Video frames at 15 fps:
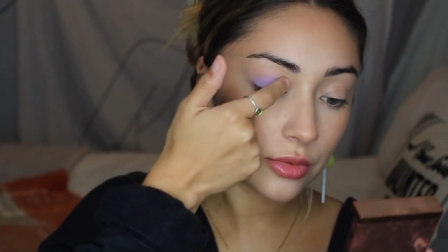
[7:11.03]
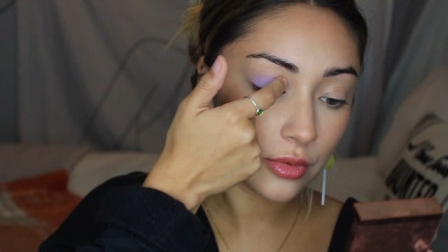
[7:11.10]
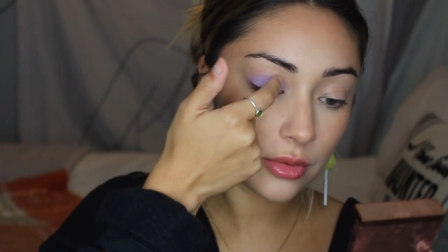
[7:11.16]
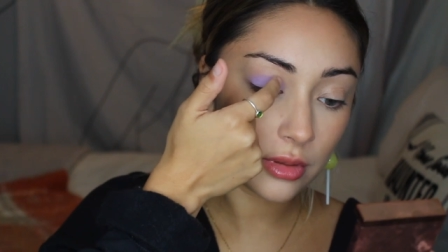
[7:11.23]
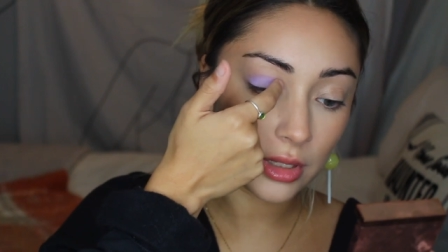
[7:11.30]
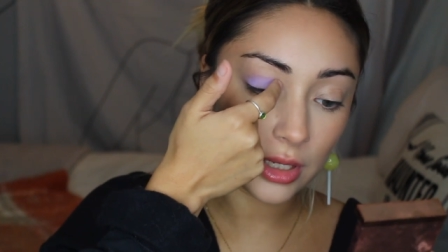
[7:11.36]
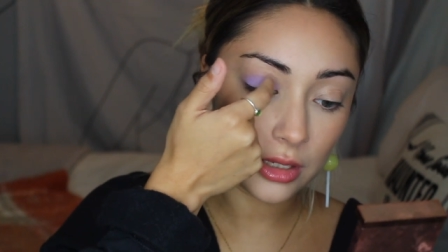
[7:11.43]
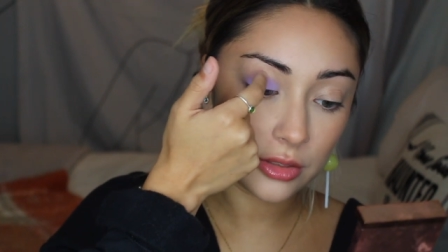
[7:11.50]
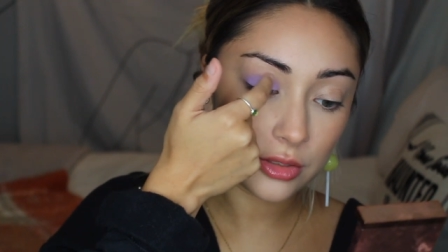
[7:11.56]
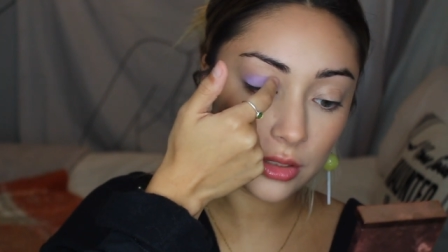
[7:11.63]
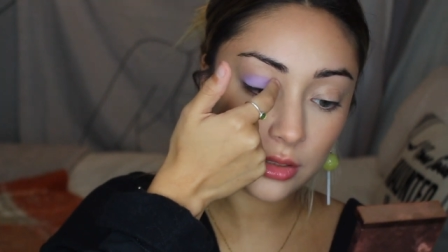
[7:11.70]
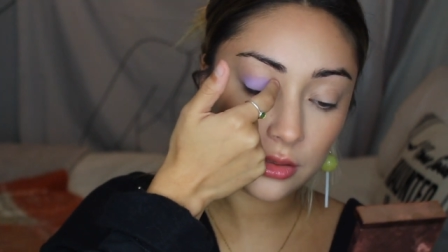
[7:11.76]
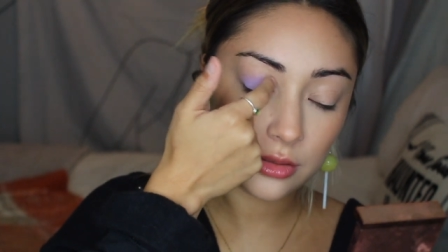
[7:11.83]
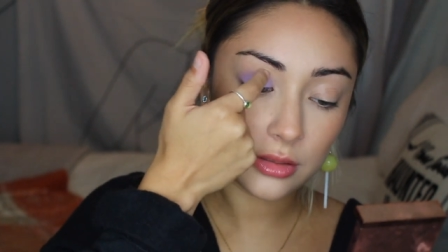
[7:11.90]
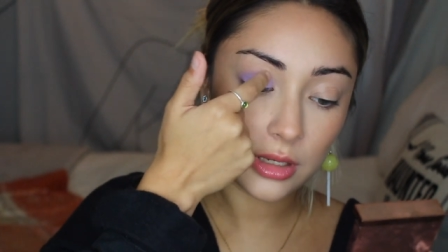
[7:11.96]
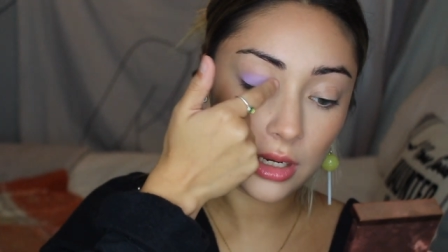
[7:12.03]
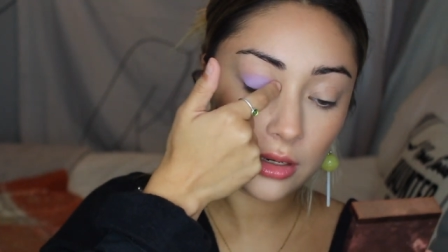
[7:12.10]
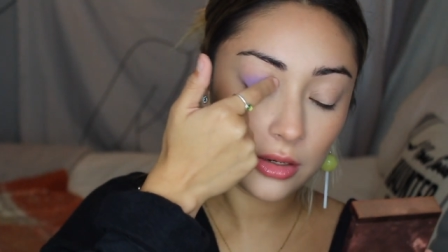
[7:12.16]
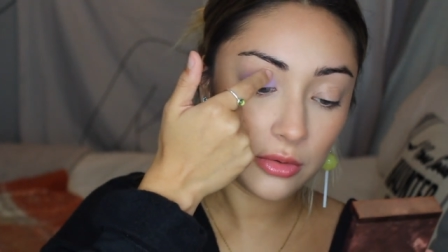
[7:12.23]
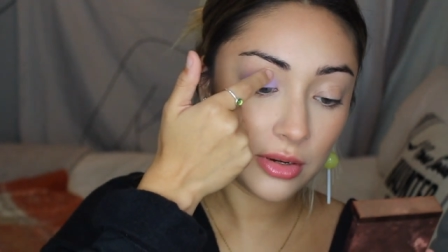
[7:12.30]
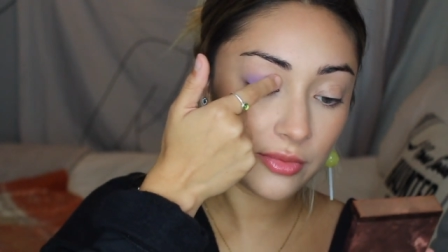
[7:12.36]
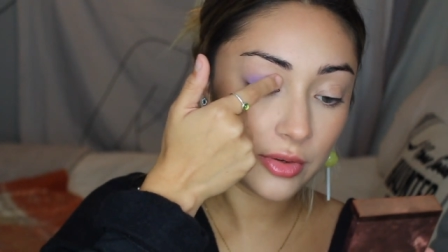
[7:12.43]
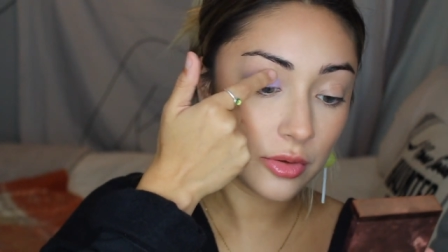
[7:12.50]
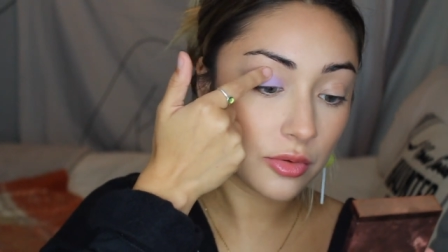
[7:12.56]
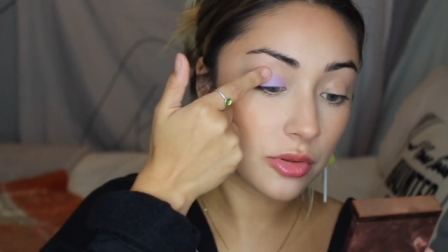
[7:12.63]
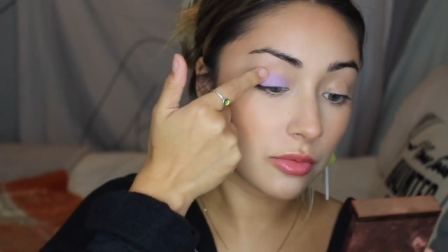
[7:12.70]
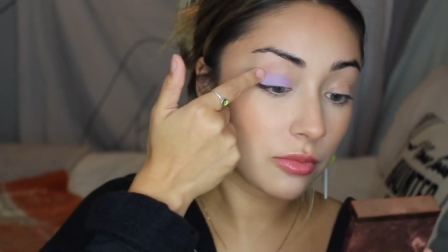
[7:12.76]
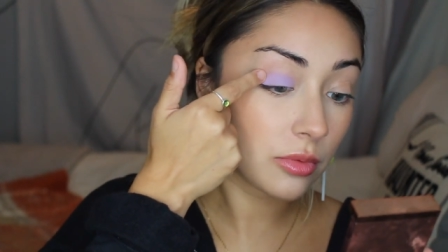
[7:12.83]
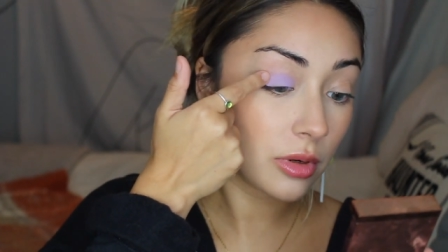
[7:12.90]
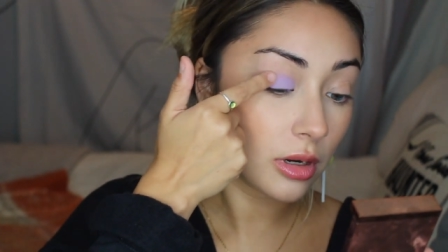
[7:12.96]
or like just I don't even know the
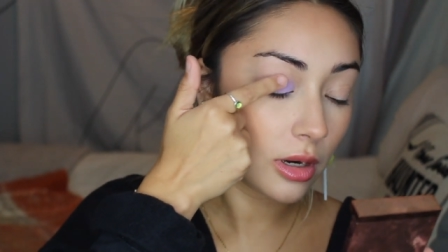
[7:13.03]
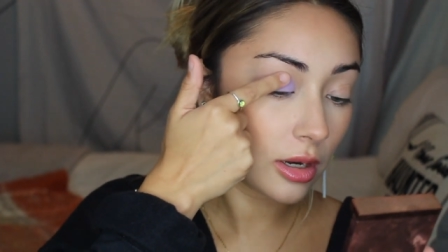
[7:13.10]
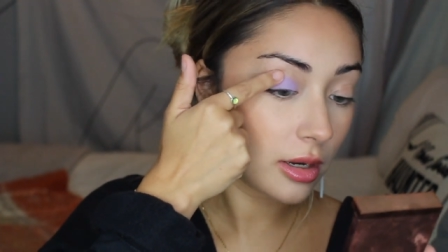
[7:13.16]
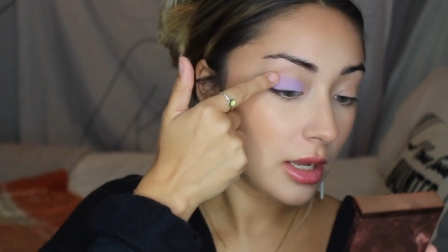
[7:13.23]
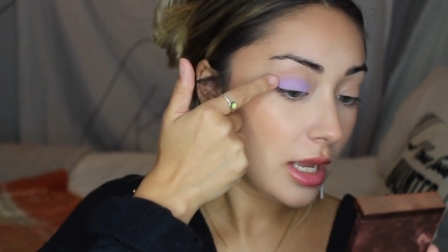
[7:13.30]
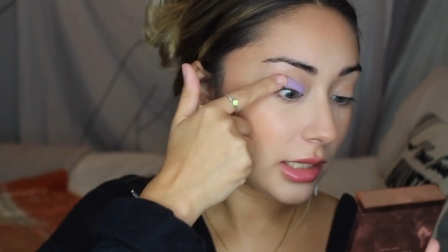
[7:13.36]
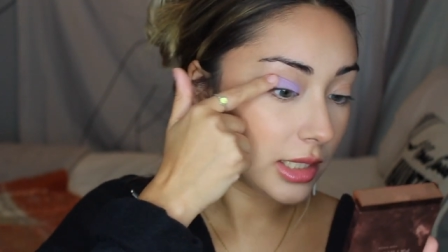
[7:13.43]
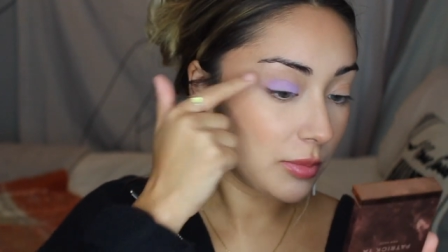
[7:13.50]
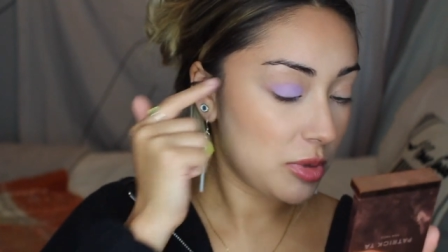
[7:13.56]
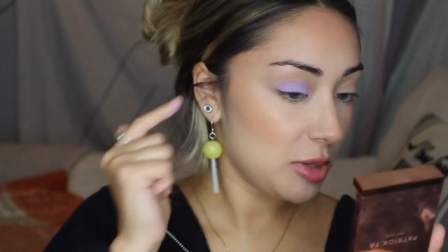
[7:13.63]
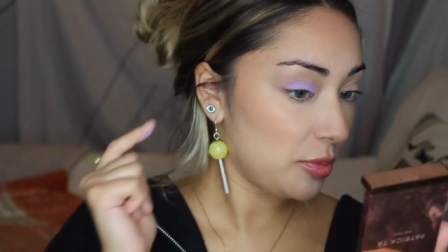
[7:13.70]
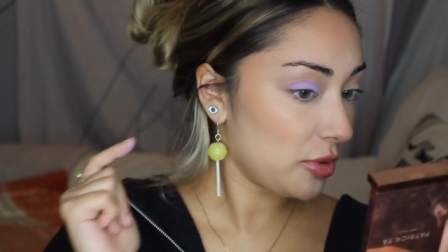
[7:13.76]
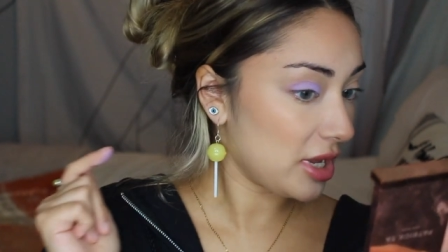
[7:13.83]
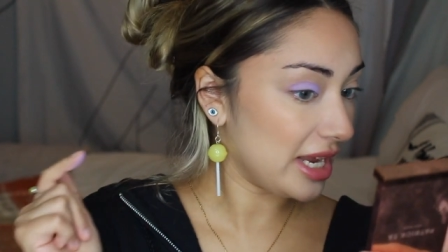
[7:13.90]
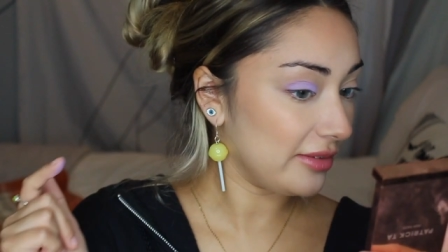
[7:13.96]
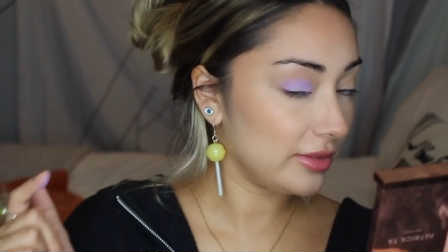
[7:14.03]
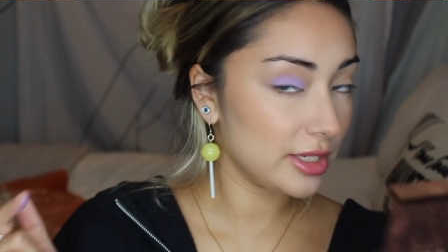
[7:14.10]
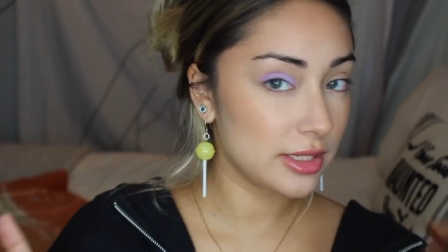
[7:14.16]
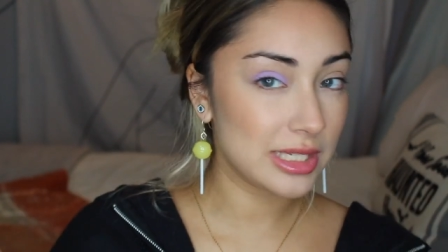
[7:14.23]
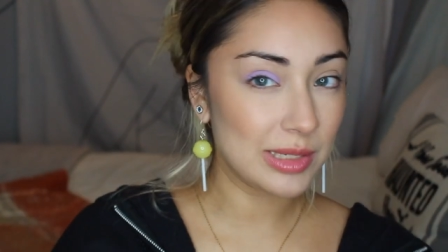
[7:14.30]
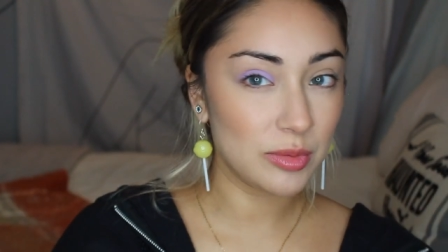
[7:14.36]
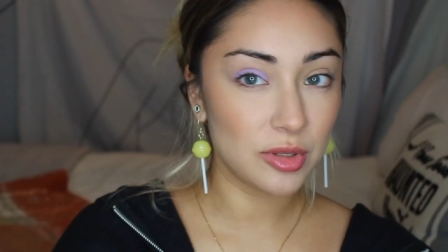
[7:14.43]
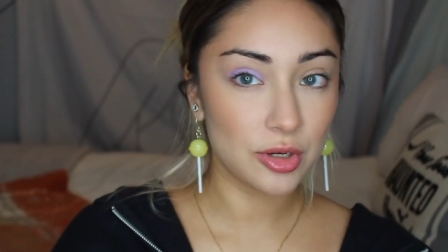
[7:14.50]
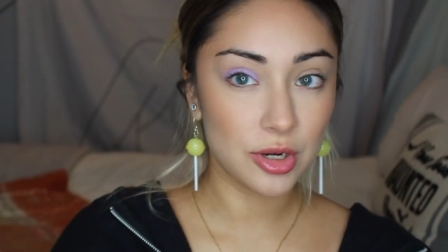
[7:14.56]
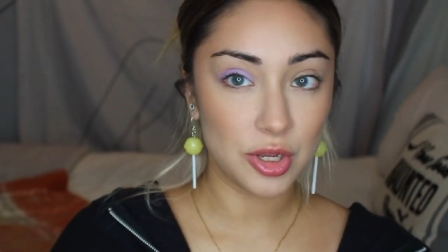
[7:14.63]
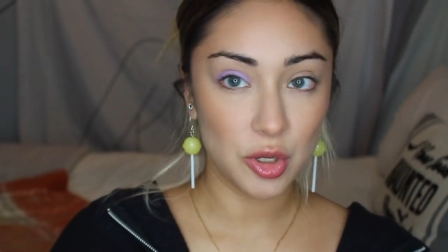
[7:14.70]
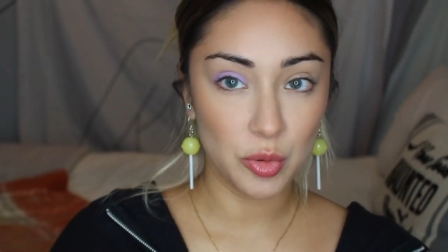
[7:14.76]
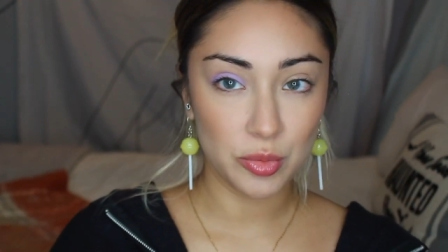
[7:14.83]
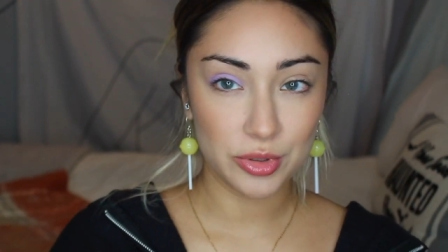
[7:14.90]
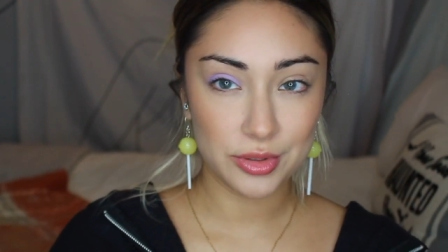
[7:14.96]
word that like people have like similar
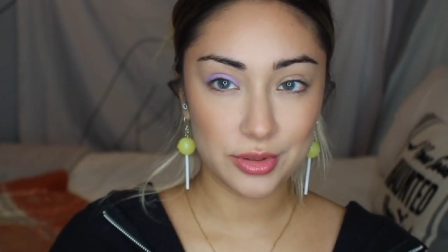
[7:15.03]
humor